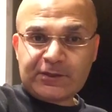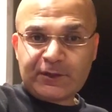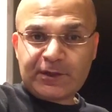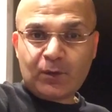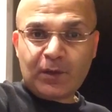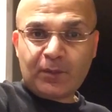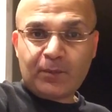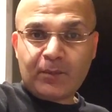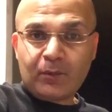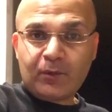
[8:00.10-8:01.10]
video
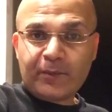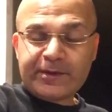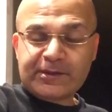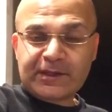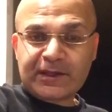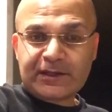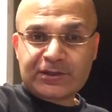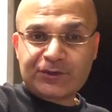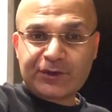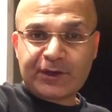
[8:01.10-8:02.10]
will basically
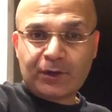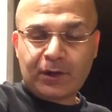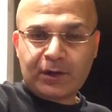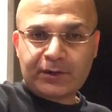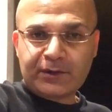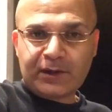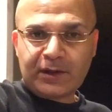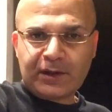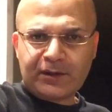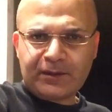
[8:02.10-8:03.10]
concentrate on
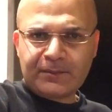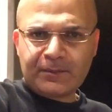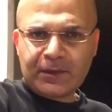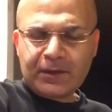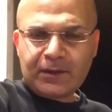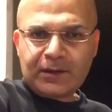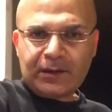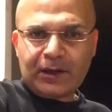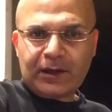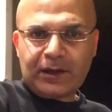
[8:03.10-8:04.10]

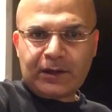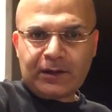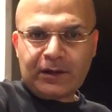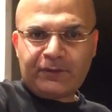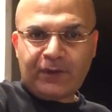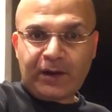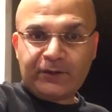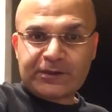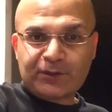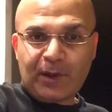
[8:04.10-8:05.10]
a final
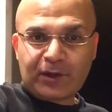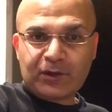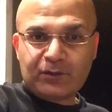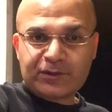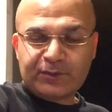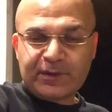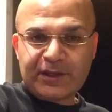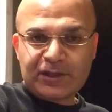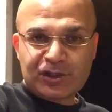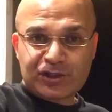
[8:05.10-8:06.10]
visit to Baku, which would be the
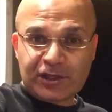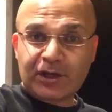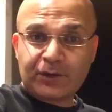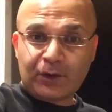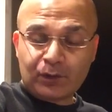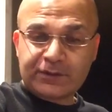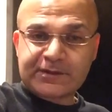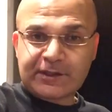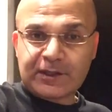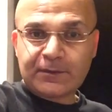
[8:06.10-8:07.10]
Ateşgah, the old
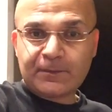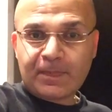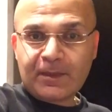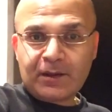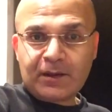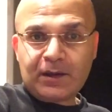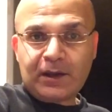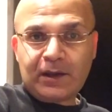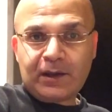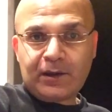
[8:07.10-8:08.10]
city,
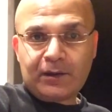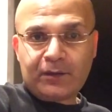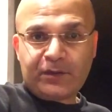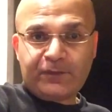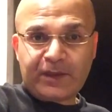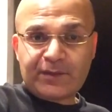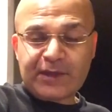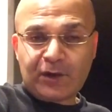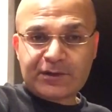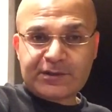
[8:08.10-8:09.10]
the Flame
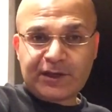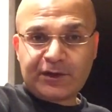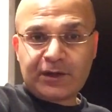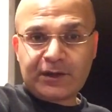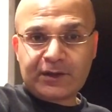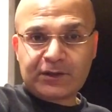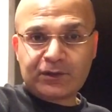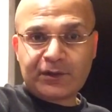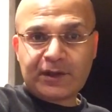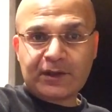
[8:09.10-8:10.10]
Towers area,
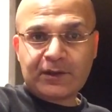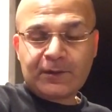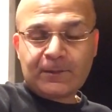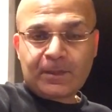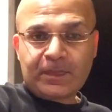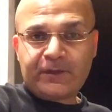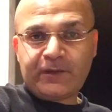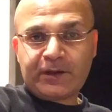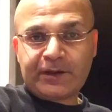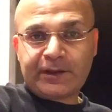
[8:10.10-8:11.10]
including the
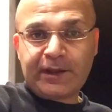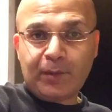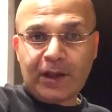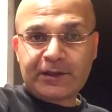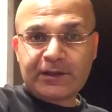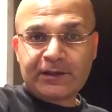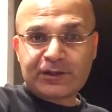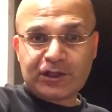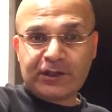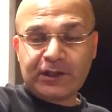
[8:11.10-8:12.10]
Fakhr Khiyabani and the
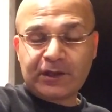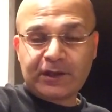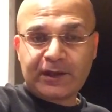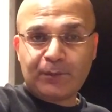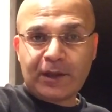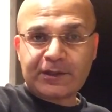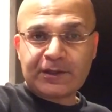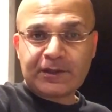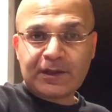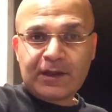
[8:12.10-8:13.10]
Shidler
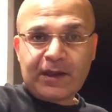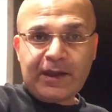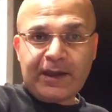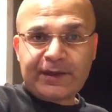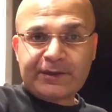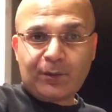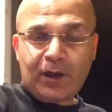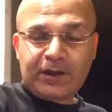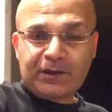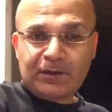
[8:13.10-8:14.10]
Khiyabani, and a
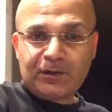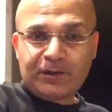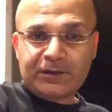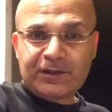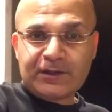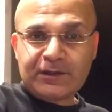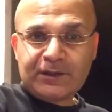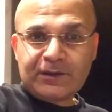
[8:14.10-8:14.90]
walk along the